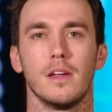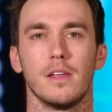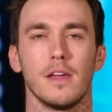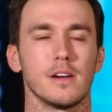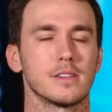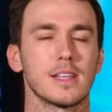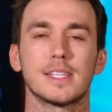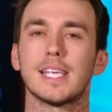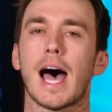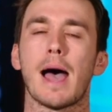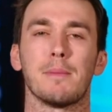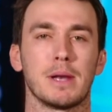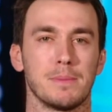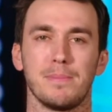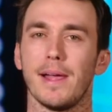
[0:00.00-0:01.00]
There's a time
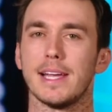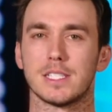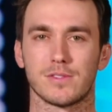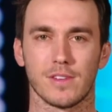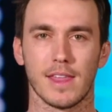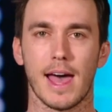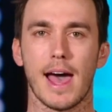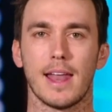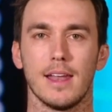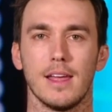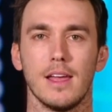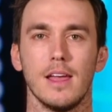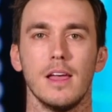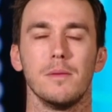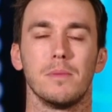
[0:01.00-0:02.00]
and a place for that.
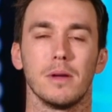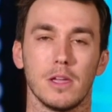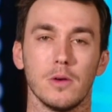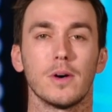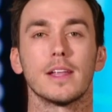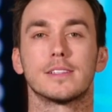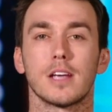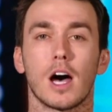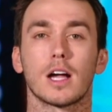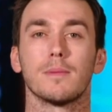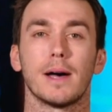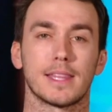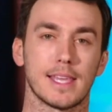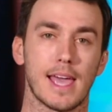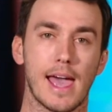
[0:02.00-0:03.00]
But you want to talk
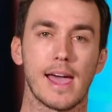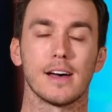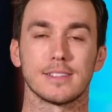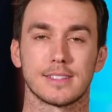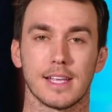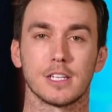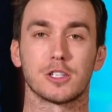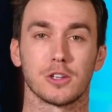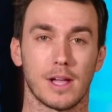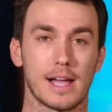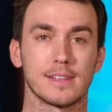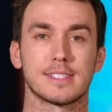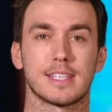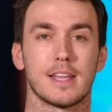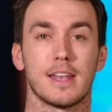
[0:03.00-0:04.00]
about the AL Central, I'll
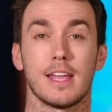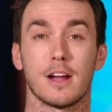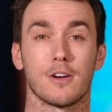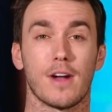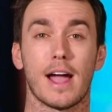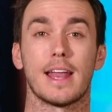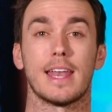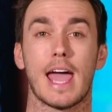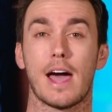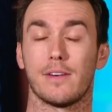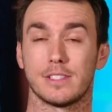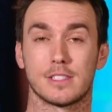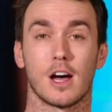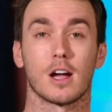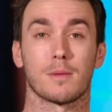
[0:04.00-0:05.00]
sit here right now
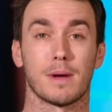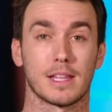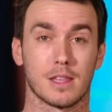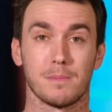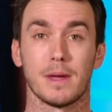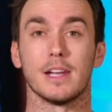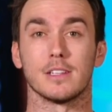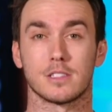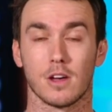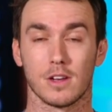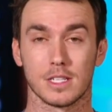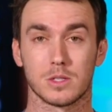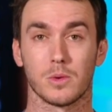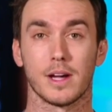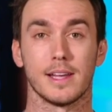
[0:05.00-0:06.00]
and talk about the Minnesota
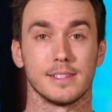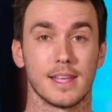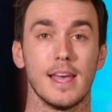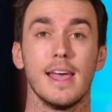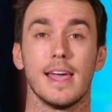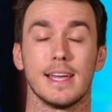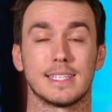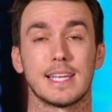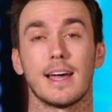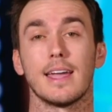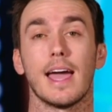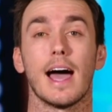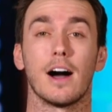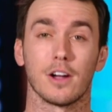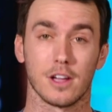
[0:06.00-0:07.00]
Twins and tell you
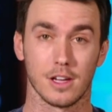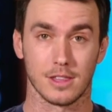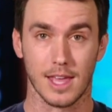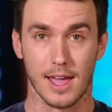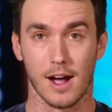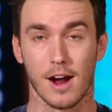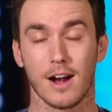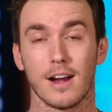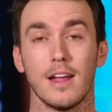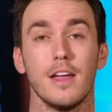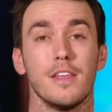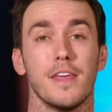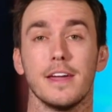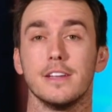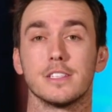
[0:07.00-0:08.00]
how good they are.
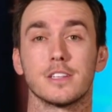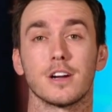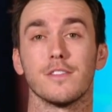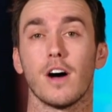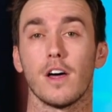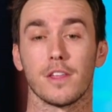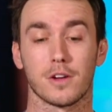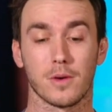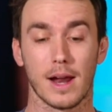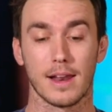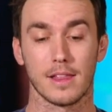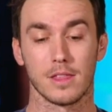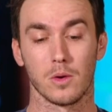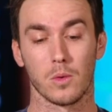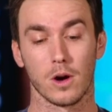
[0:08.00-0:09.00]
They deserve all the credit
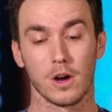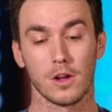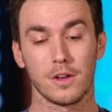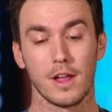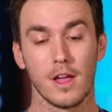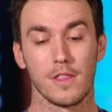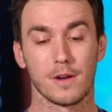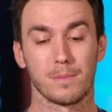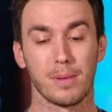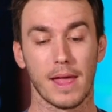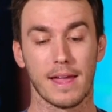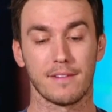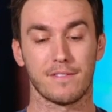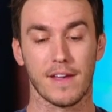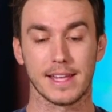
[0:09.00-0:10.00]
in the world. They're
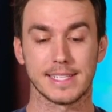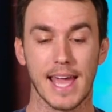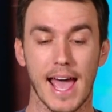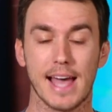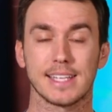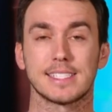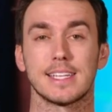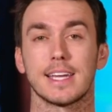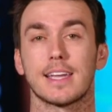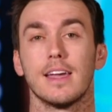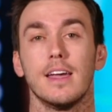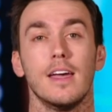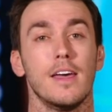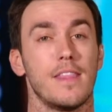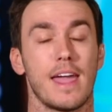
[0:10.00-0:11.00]
playing fantastic.
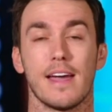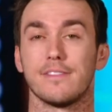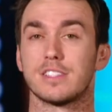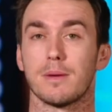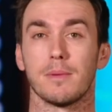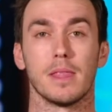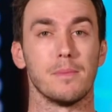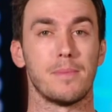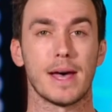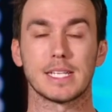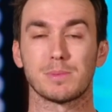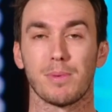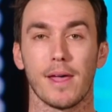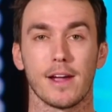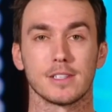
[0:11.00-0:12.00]
They have some of the
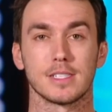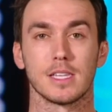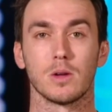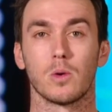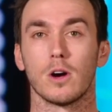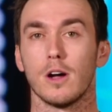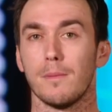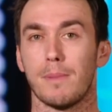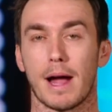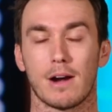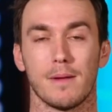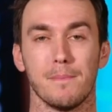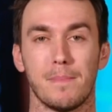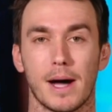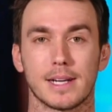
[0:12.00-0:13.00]
best players in the world
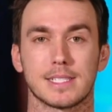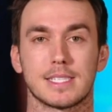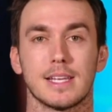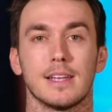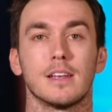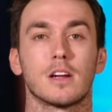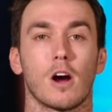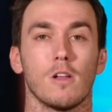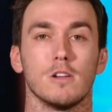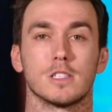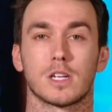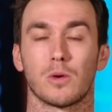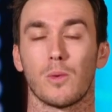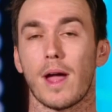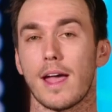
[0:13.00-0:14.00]
Byron Buxton, Carlos
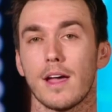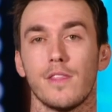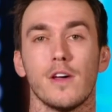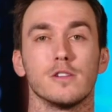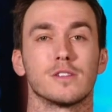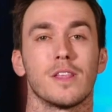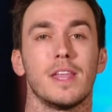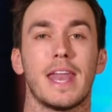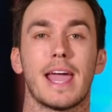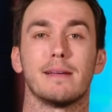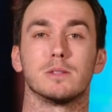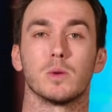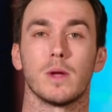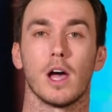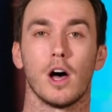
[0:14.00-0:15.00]
Correa, those are the
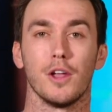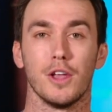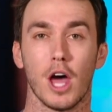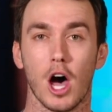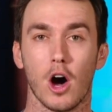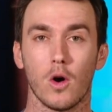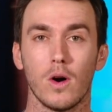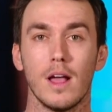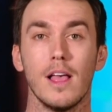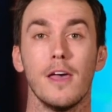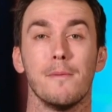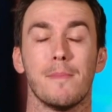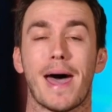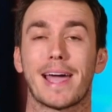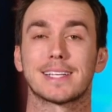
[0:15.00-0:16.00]
names we all know.
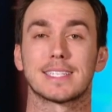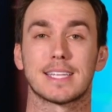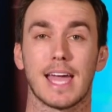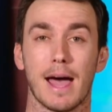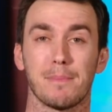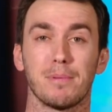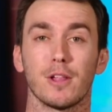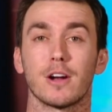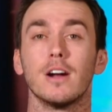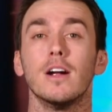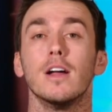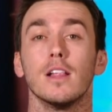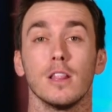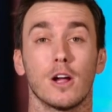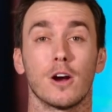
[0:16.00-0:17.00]
Max Kepler,
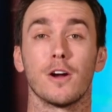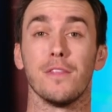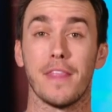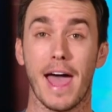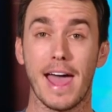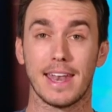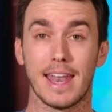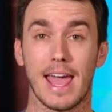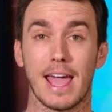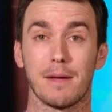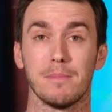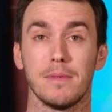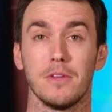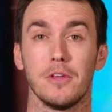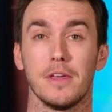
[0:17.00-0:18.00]
learn that
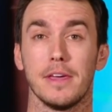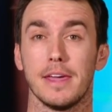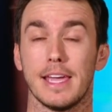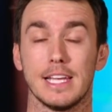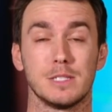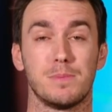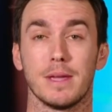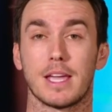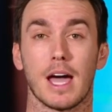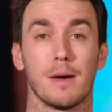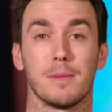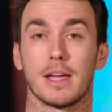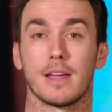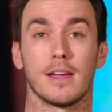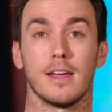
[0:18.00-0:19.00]
name. He's
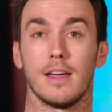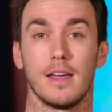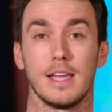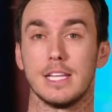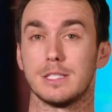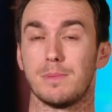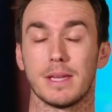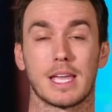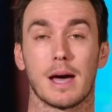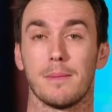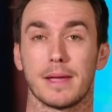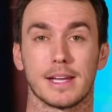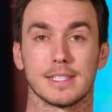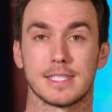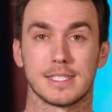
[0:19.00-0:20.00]
becoming he's
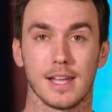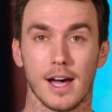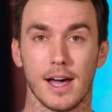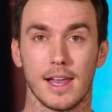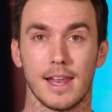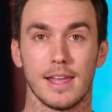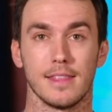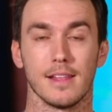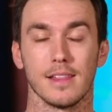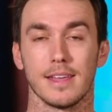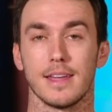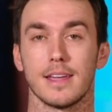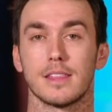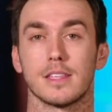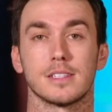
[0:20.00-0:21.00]
becoming a stud in the
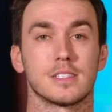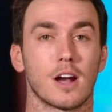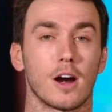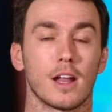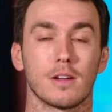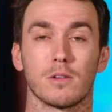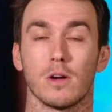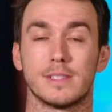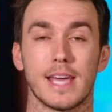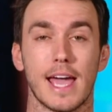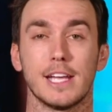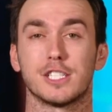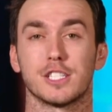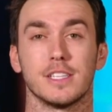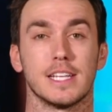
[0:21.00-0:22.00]
league. The starting
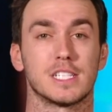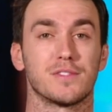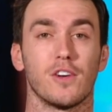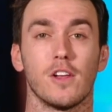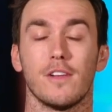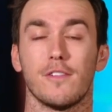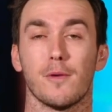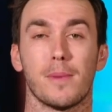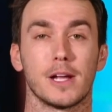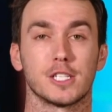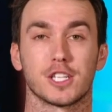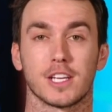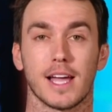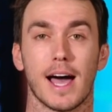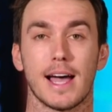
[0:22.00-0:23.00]
rotation that's full of a
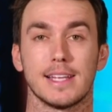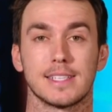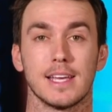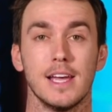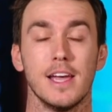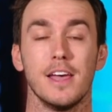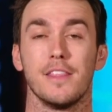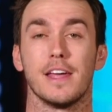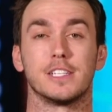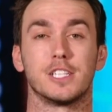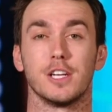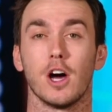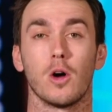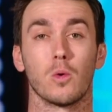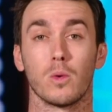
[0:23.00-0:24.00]
bunch of guys that you
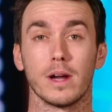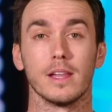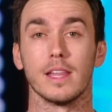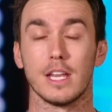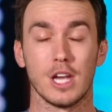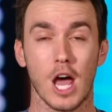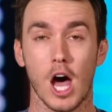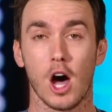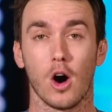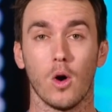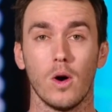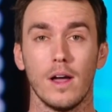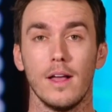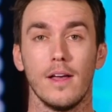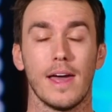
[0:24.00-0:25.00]
don't really
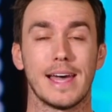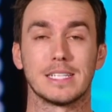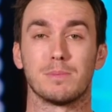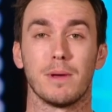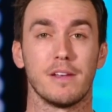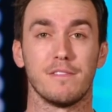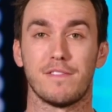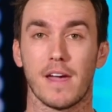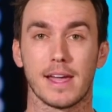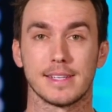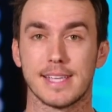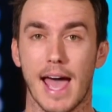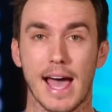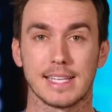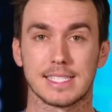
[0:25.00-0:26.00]
know has been
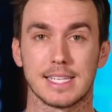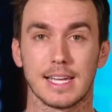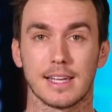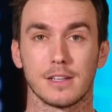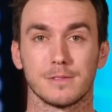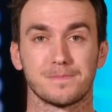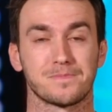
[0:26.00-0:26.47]
fantastic.